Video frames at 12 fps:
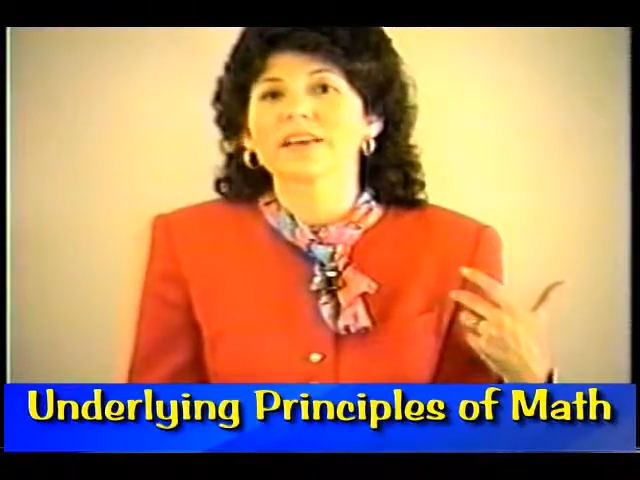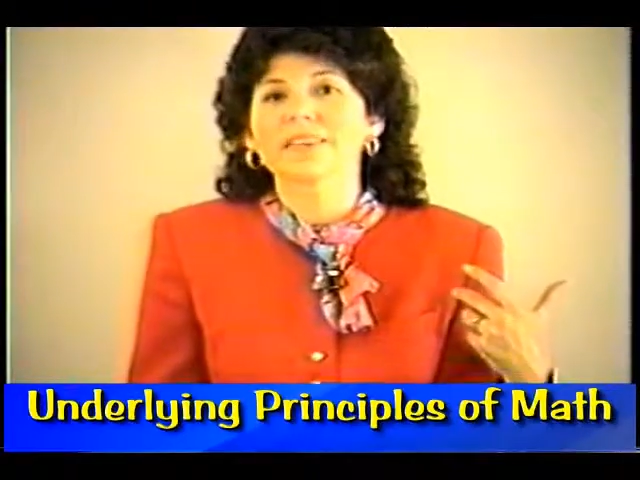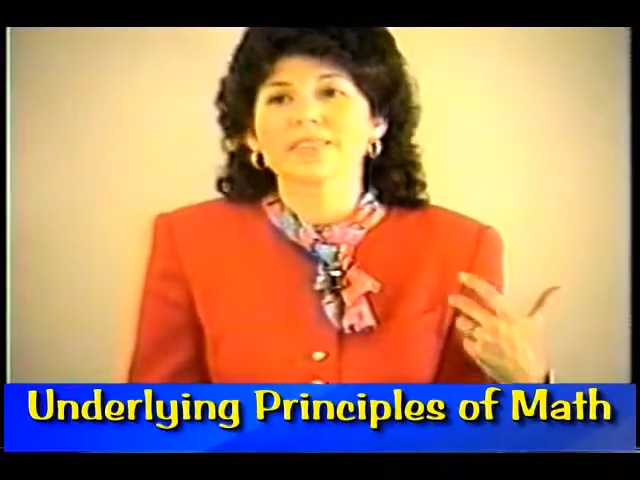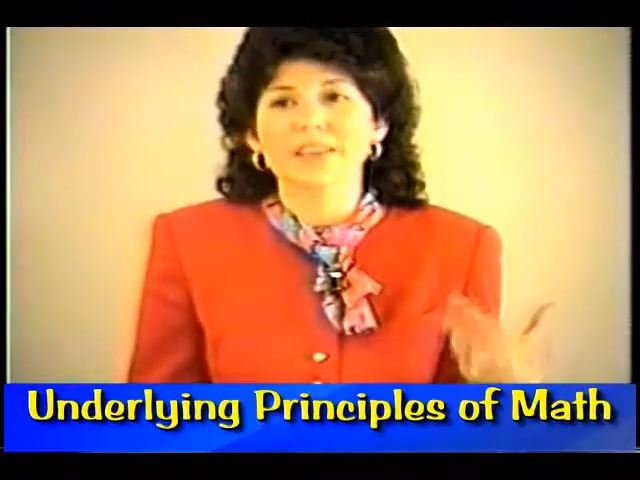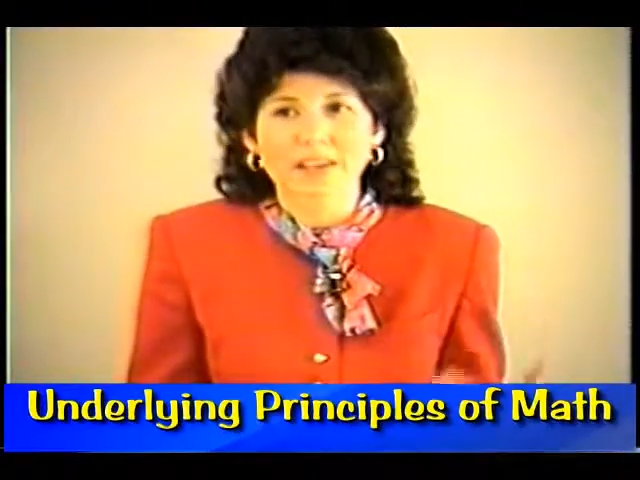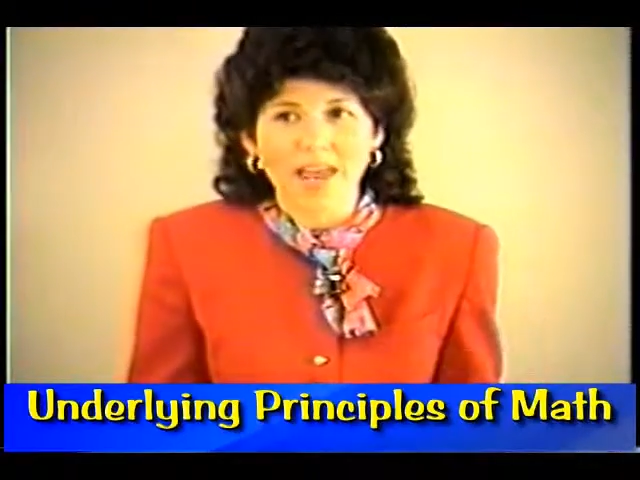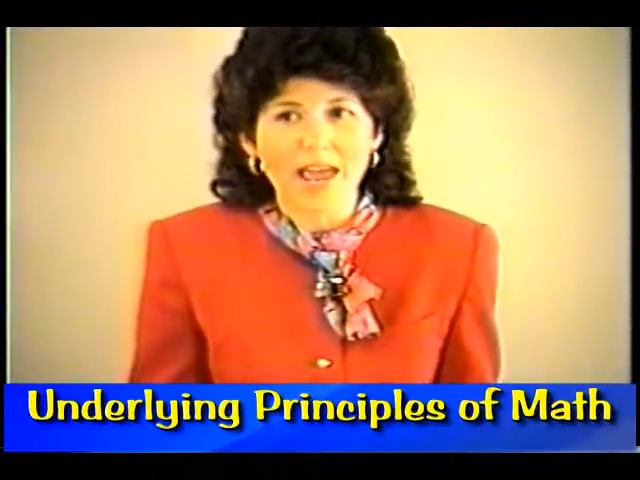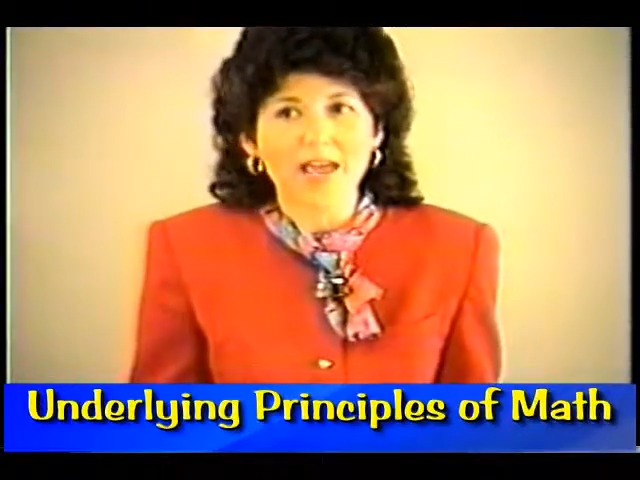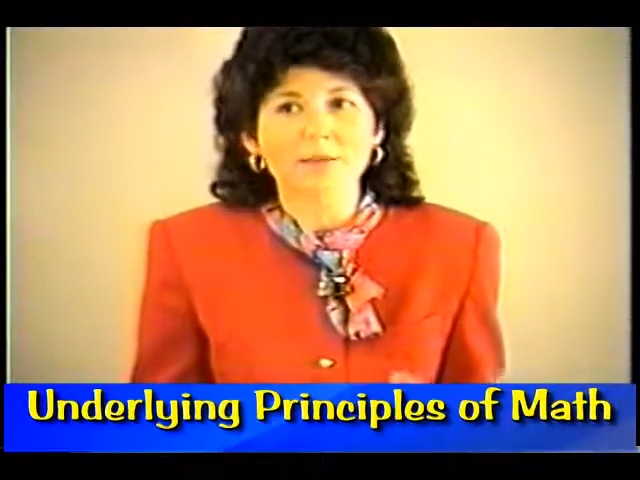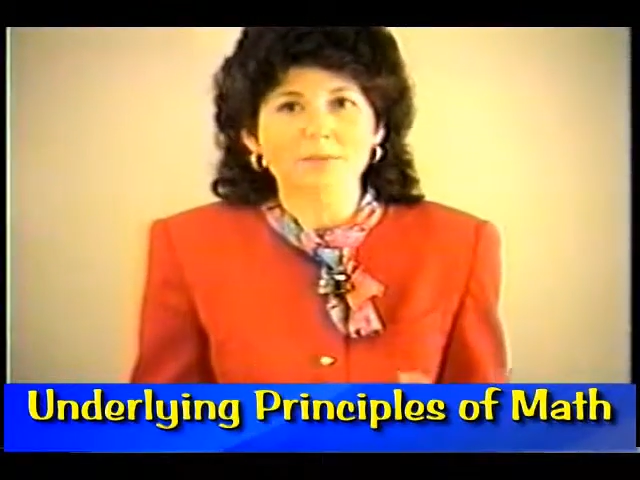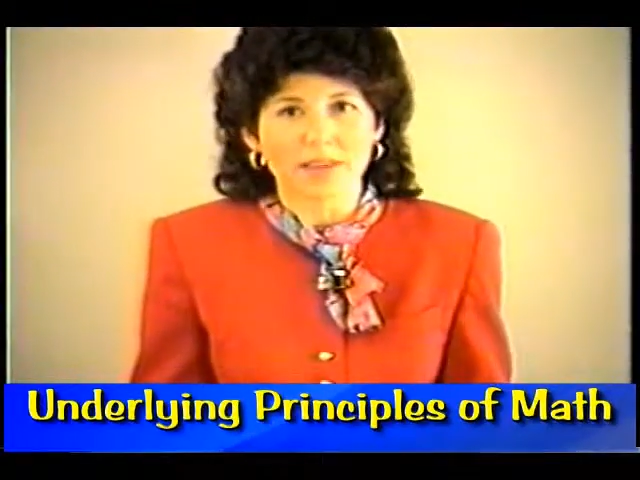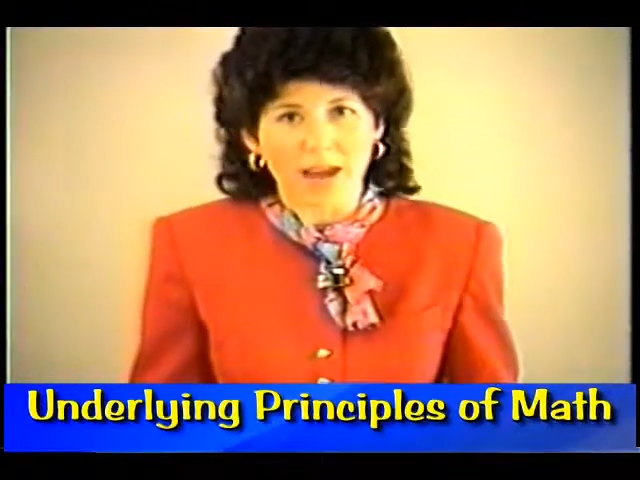the
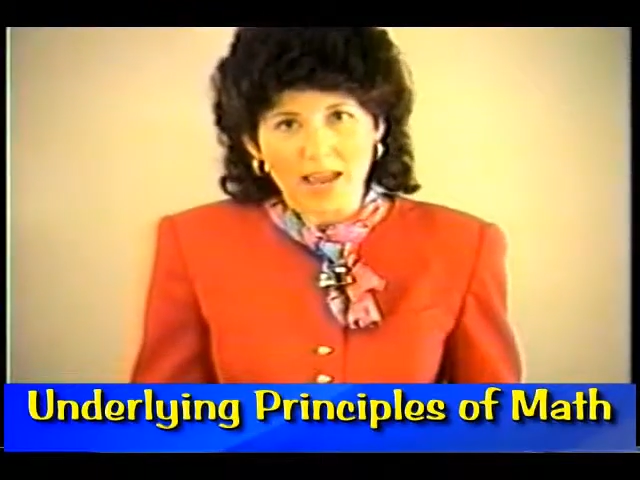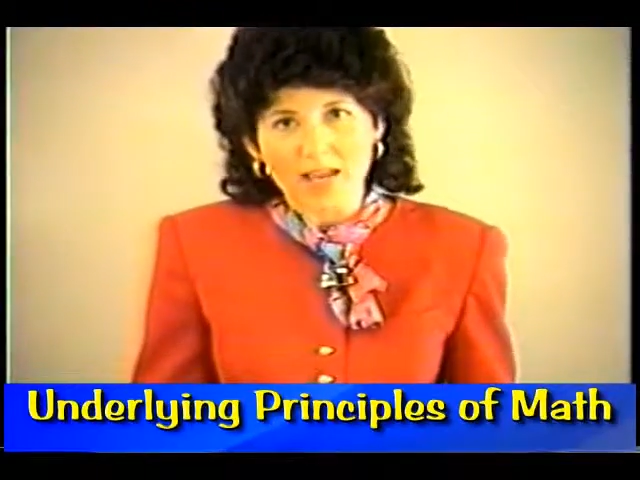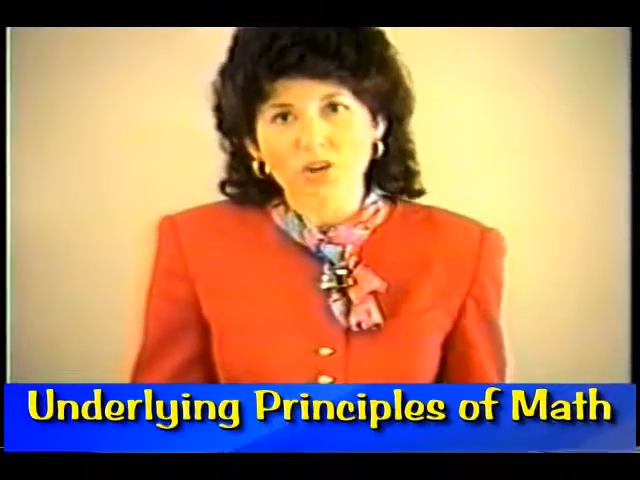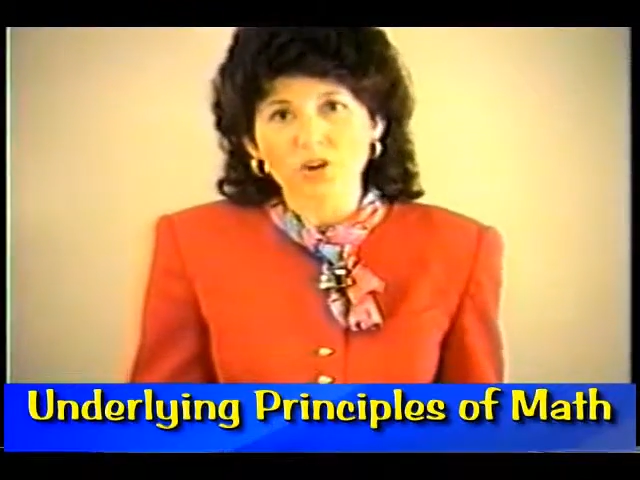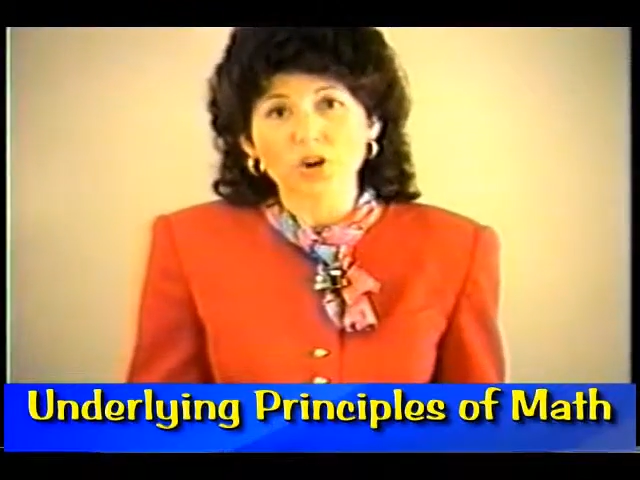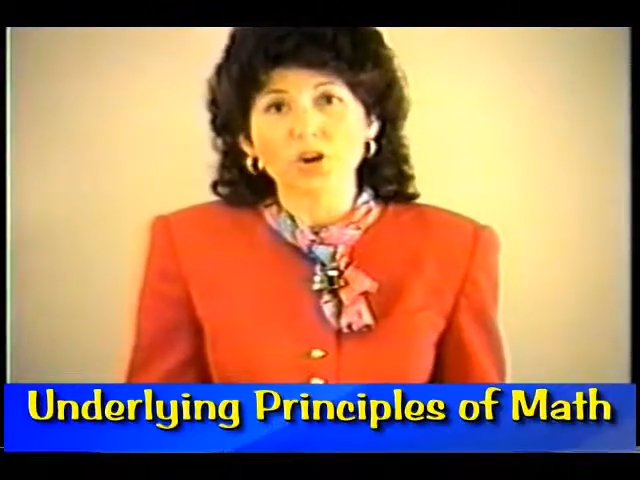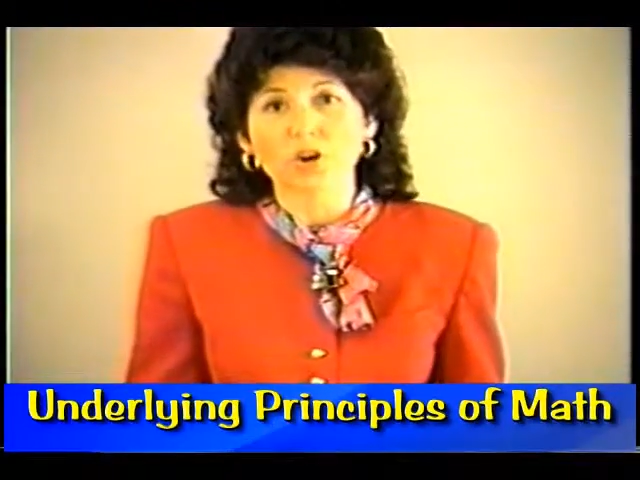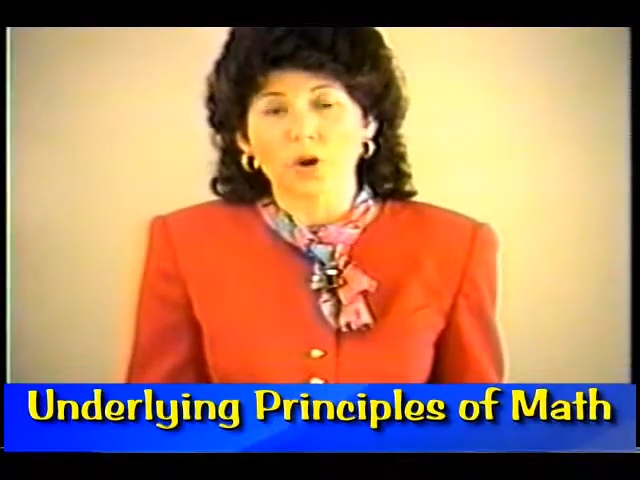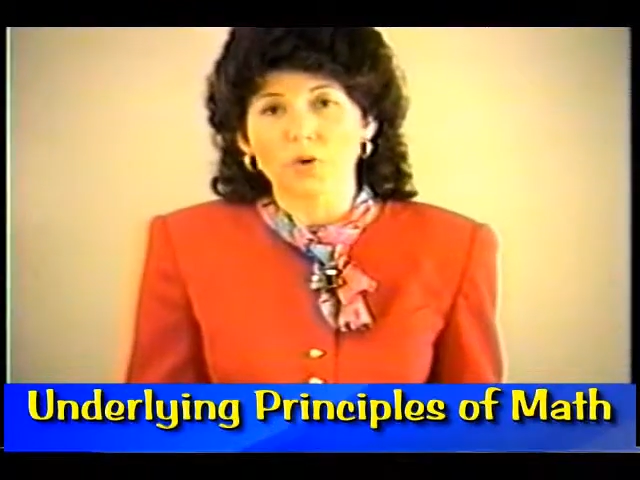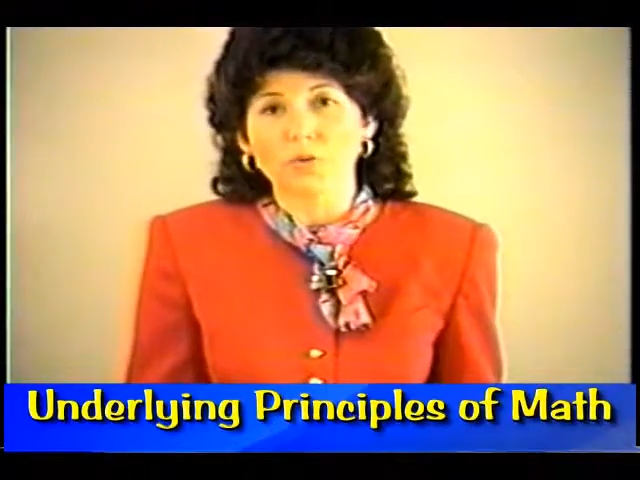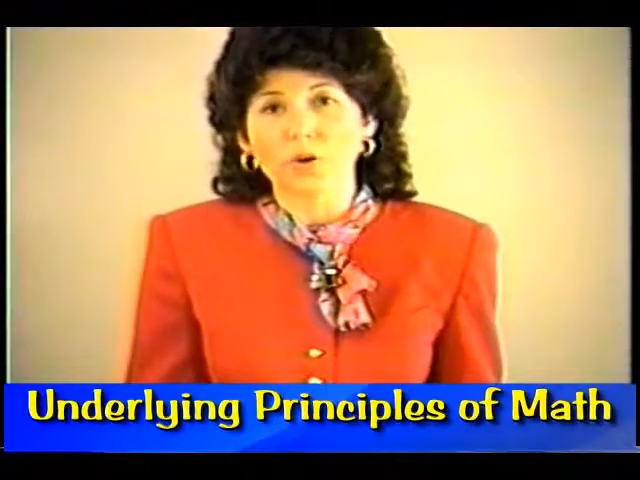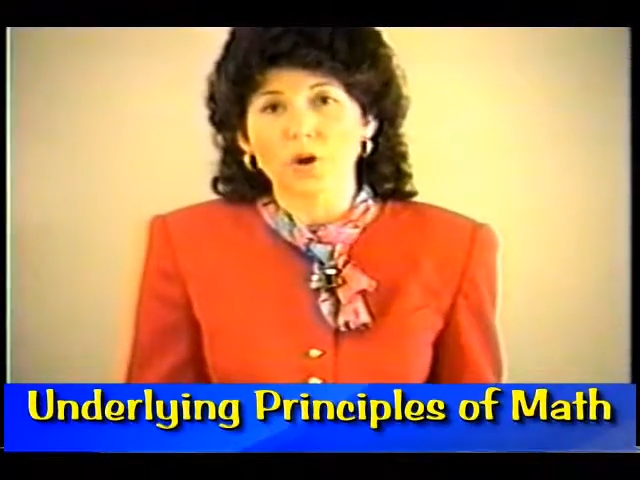name that I had heard
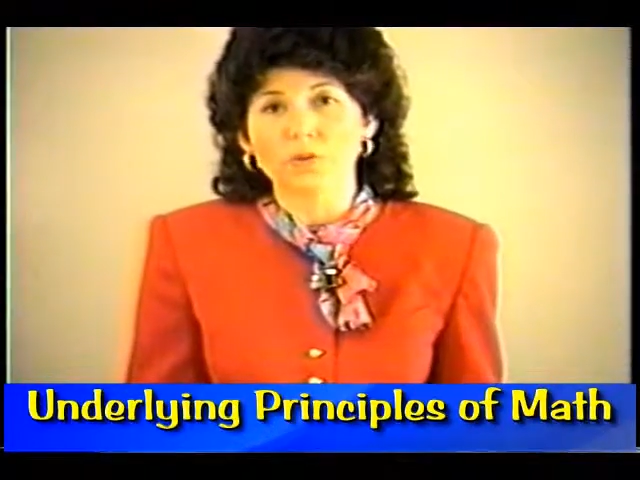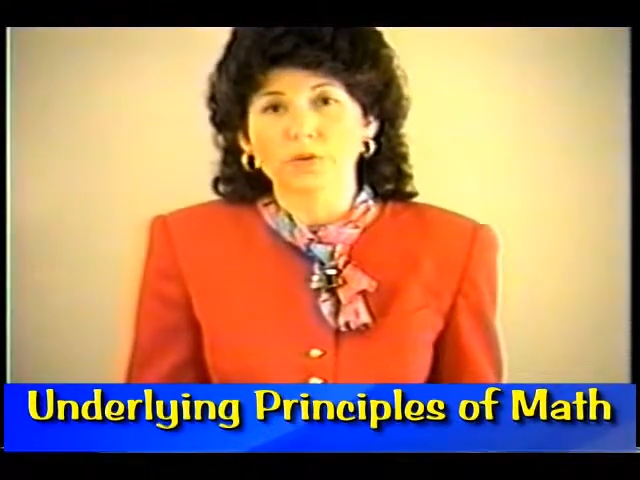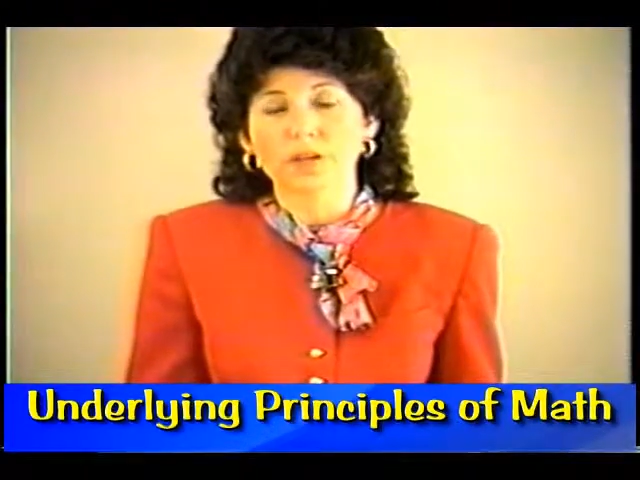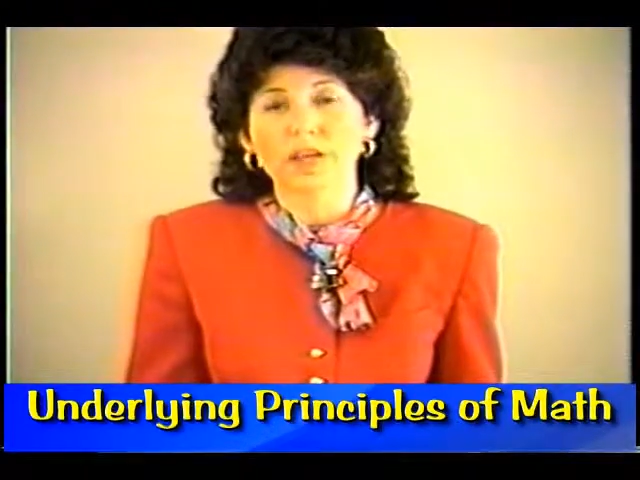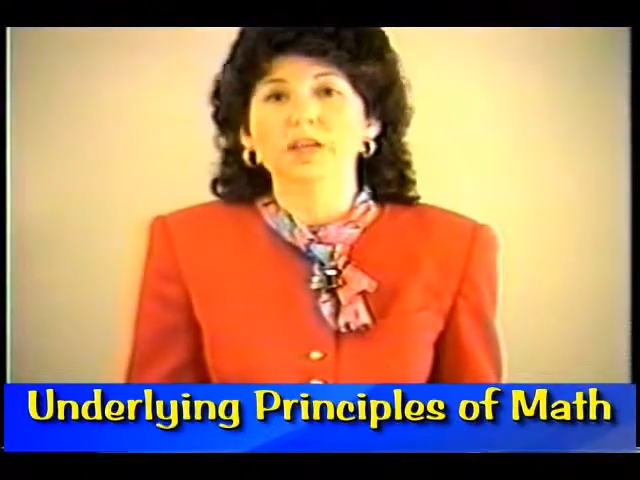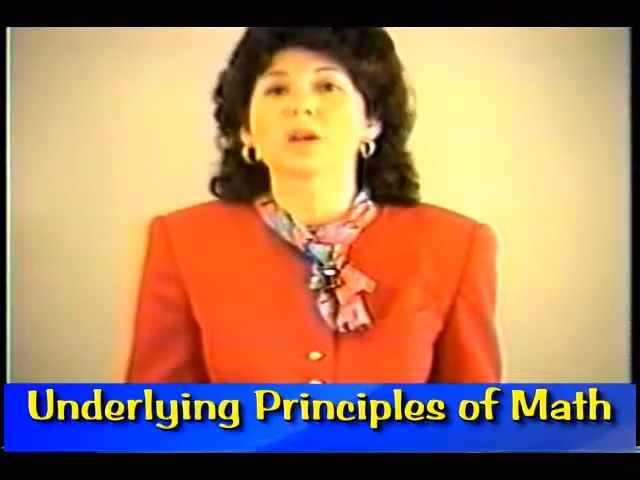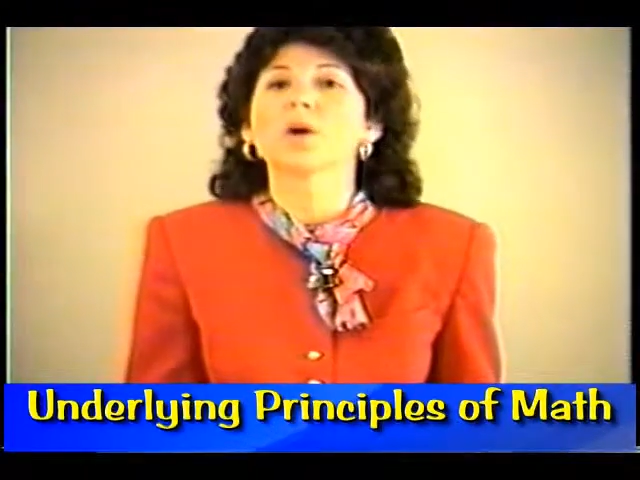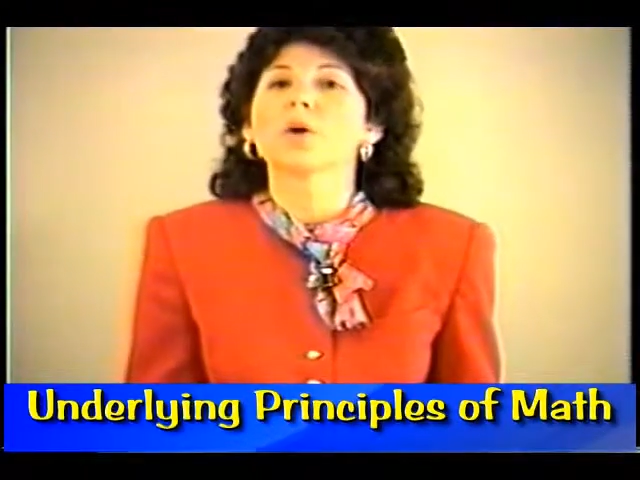over and over again